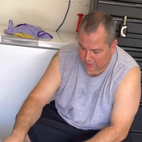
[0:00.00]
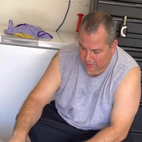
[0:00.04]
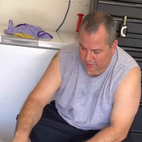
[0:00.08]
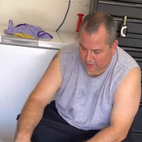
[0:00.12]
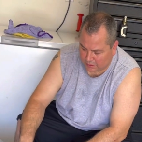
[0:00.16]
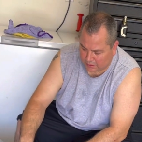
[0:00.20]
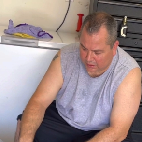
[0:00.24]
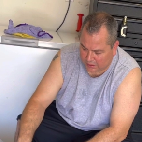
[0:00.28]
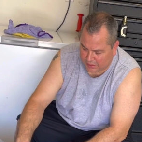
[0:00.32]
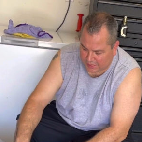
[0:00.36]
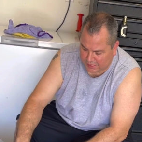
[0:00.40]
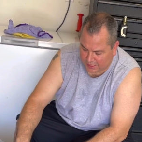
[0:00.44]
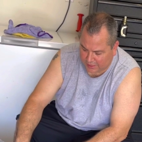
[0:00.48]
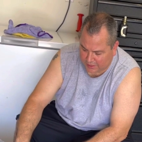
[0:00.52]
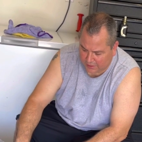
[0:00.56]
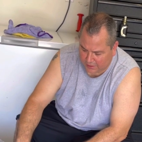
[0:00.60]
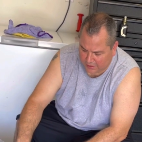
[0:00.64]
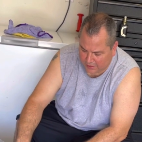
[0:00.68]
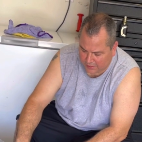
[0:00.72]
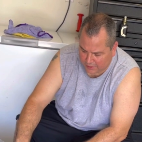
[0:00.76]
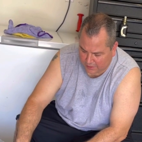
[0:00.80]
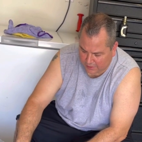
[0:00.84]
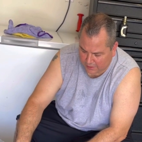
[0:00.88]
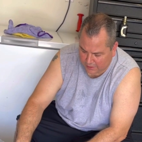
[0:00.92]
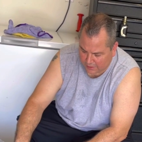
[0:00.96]
lid
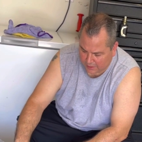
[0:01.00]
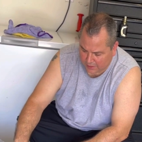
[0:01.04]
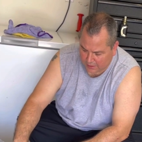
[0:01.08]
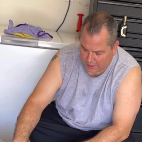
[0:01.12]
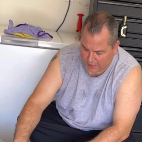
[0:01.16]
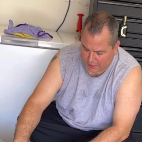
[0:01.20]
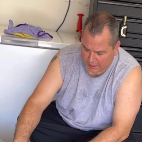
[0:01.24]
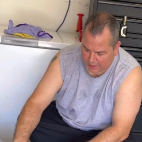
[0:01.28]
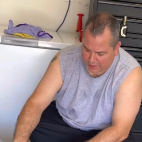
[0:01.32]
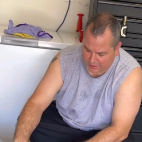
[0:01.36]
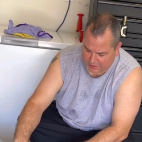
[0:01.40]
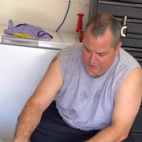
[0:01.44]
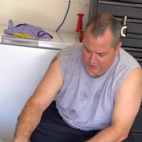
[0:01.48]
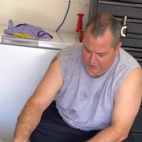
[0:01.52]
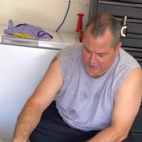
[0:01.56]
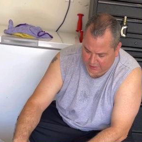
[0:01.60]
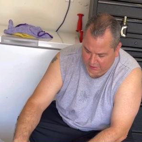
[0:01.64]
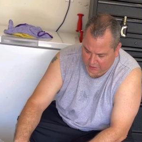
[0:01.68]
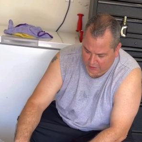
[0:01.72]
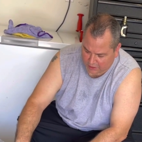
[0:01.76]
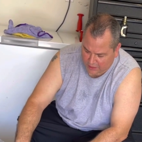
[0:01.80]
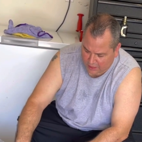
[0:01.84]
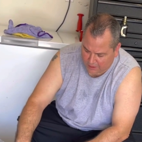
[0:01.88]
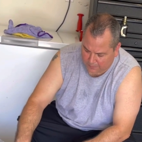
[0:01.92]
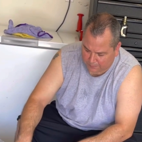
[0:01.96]
and
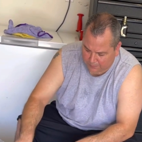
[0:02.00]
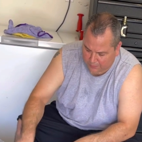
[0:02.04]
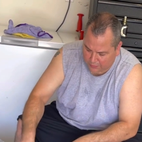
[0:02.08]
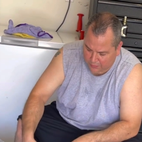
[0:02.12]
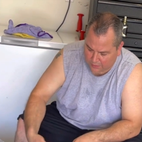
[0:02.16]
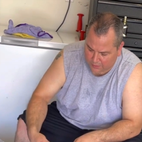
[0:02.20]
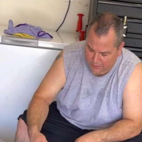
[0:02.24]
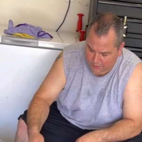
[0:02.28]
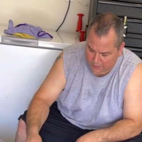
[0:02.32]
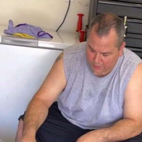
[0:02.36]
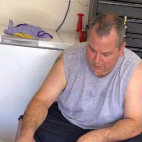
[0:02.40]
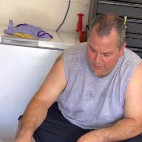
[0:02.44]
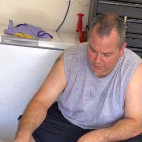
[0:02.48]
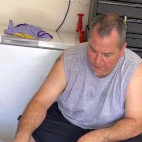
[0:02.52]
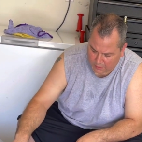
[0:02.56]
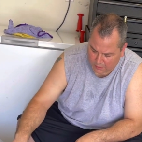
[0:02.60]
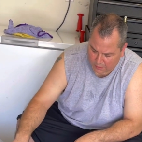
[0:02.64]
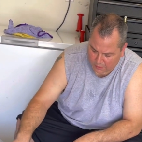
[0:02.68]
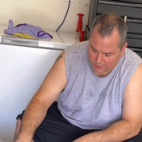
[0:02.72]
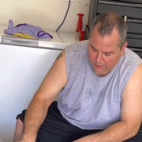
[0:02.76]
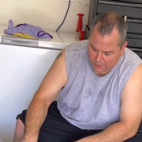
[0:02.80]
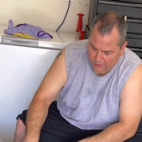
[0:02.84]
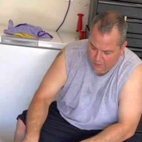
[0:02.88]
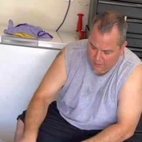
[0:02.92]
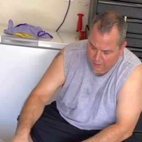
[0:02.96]
seal up
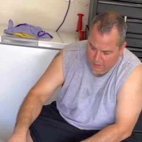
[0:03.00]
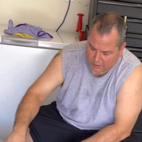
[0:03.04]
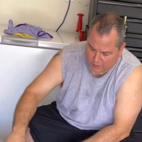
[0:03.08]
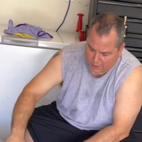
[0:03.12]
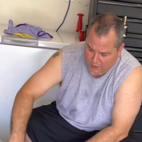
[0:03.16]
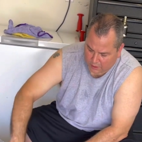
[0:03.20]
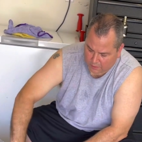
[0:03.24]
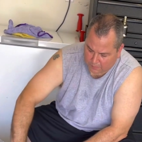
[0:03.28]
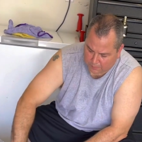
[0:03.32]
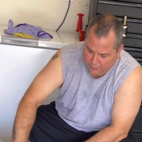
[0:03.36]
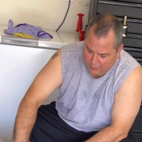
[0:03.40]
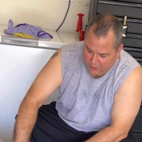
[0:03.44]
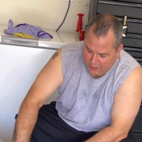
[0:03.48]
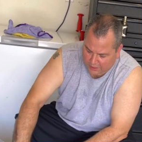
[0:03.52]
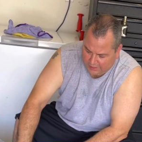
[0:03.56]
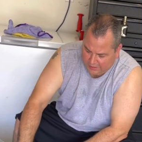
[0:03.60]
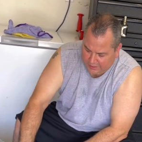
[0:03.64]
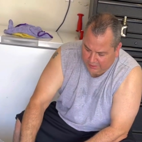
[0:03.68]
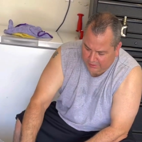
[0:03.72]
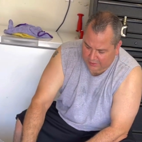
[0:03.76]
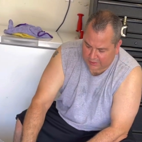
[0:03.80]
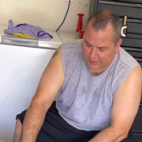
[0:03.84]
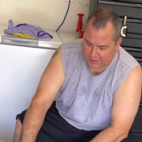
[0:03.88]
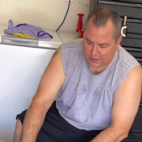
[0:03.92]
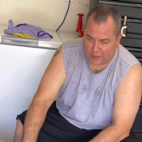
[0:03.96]
your
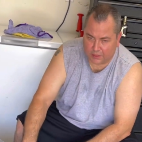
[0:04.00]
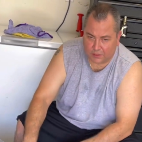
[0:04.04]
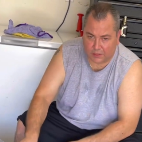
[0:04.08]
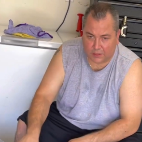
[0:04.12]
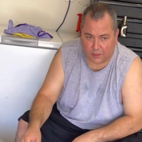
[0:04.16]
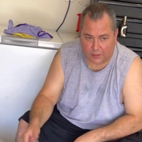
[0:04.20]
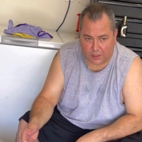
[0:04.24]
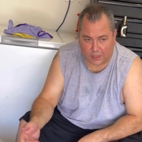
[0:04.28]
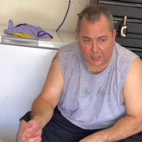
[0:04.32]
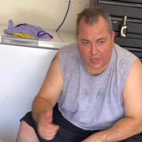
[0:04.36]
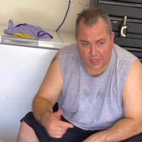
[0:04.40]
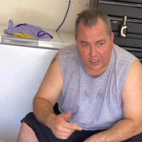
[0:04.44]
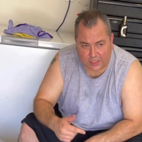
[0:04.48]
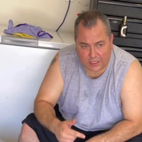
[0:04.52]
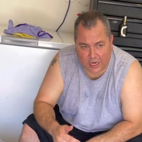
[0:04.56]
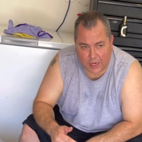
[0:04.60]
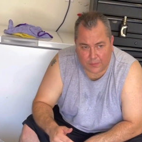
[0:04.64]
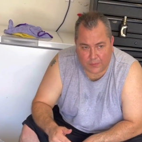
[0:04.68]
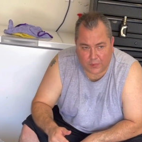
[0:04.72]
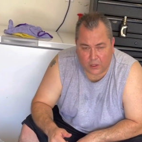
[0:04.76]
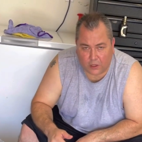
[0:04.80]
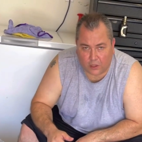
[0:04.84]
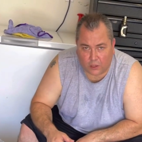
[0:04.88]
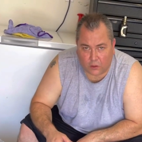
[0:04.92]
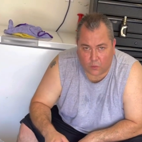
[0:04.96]
buckets, so the next time
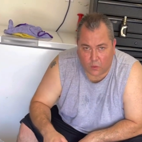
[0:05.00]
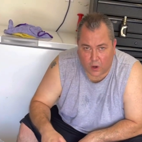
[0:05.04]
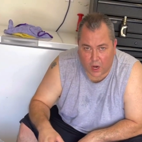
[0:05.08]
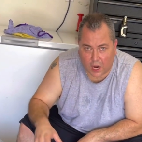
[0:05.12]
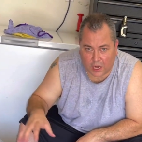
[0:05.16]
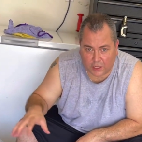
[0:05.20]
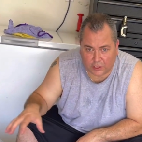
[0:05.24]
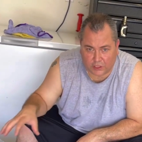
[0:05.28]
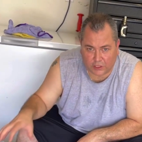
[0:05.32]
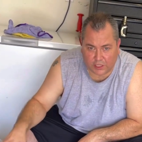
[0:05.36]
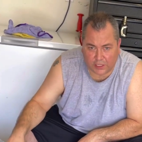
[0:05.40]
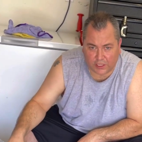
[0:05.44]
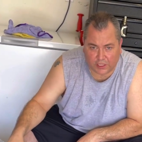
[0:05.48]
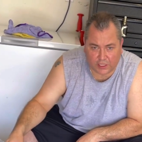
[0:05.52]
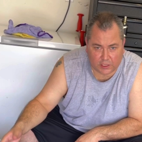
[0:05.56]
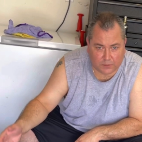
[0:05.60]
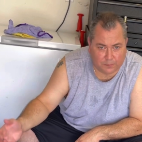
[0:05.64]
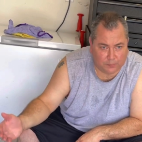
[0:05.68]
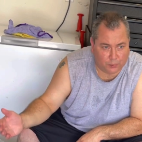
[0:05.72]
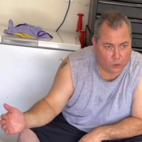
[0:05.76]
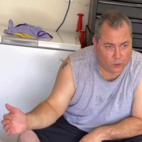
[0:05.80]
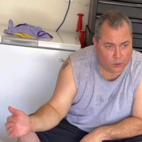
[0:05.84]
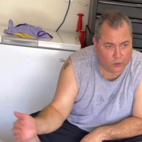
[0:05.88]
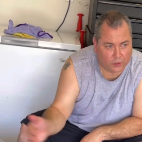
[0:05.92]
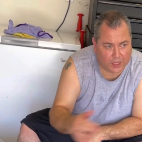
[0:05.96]
you go to wash, you can just
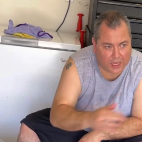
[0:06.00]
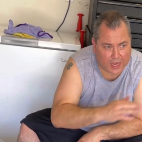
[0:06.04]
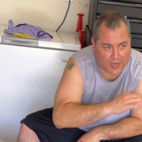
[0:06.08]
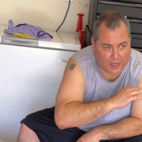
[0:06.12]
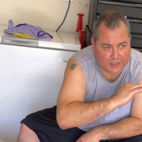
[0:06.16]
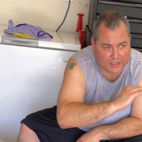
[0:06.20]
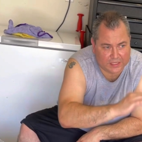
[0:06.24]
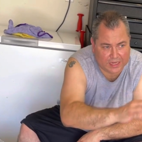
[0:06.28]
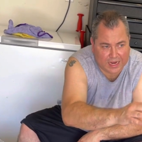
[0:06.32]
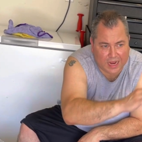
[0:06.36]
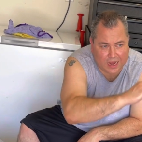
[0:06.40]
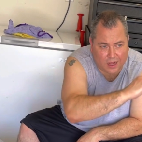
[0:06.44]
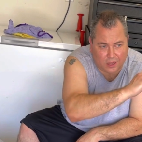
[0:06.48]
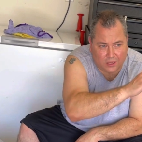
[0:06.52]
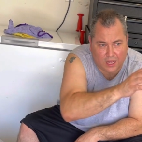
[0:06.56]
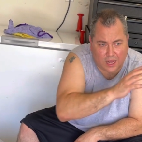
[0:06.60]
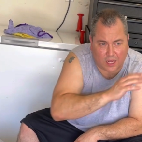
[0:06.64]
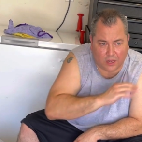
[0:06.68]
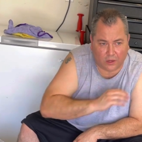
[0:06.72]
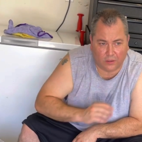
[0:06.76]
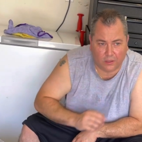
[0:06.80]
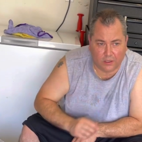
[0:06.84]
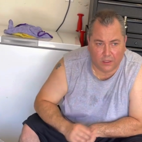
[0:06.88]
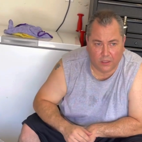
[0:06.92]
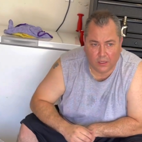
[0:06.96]
pull that towel
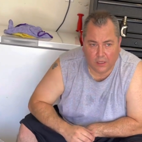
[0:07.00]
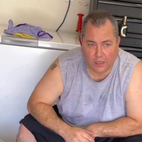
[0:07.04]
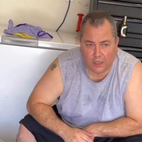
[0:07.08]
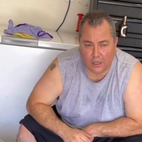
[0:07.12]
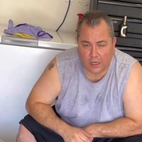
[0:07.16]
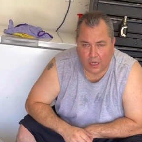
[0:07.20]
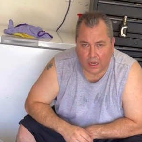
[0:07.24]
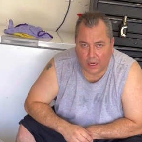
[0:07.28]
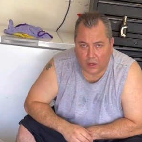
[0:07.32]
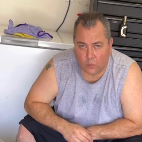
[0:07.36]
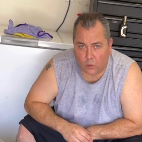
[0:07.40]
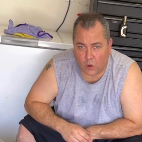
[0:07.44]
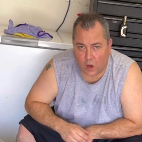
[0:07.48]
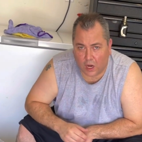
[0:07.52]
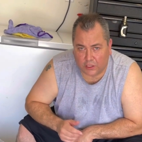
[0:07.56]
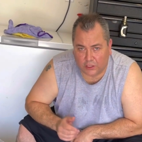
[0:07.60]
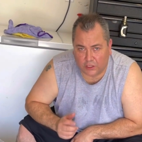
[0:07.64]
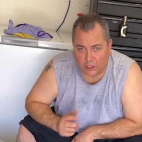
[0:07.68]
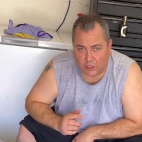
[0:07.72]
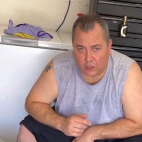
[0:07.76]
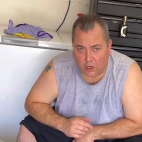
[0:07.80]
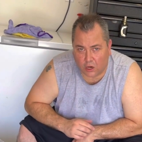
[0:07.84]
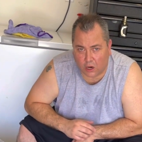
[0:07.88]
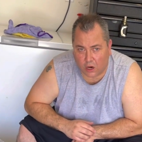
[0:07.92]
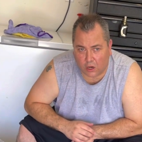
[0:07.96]
out and wash
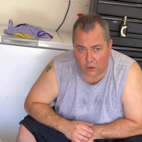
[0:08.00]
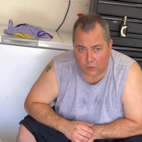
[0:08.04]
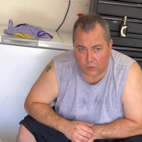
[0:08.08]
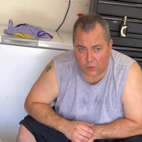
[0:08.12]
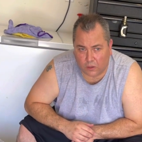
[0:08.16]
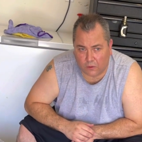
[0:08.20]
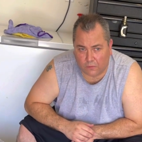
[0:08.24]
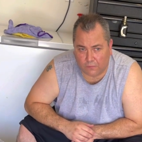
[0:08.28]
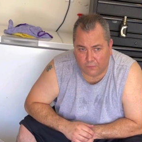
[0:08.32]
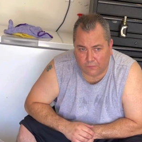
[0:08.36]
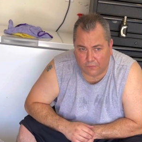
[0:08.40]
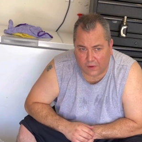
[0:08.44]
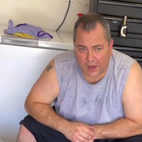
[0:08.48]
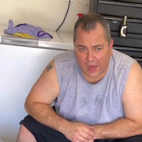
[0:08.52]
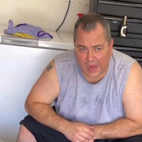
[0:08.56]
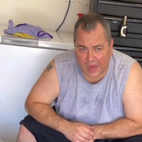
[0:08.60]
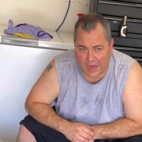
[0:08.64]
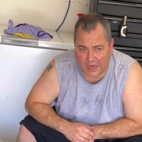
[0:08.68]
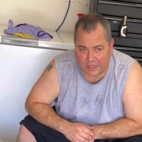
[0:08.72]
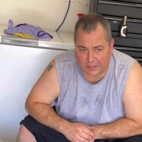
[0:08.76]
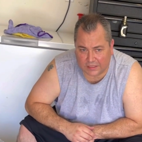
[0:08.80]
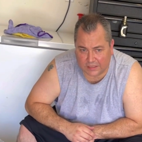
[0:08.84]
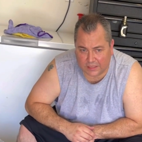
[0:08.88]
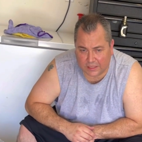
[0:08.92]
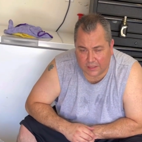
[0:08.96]
the car real
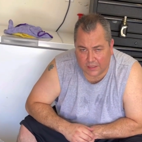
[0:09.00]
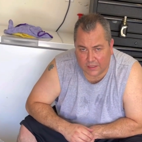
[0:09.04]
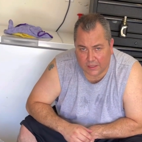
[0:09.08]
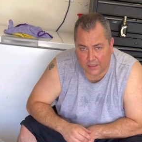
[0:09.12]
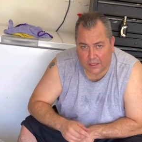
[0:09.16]
fast.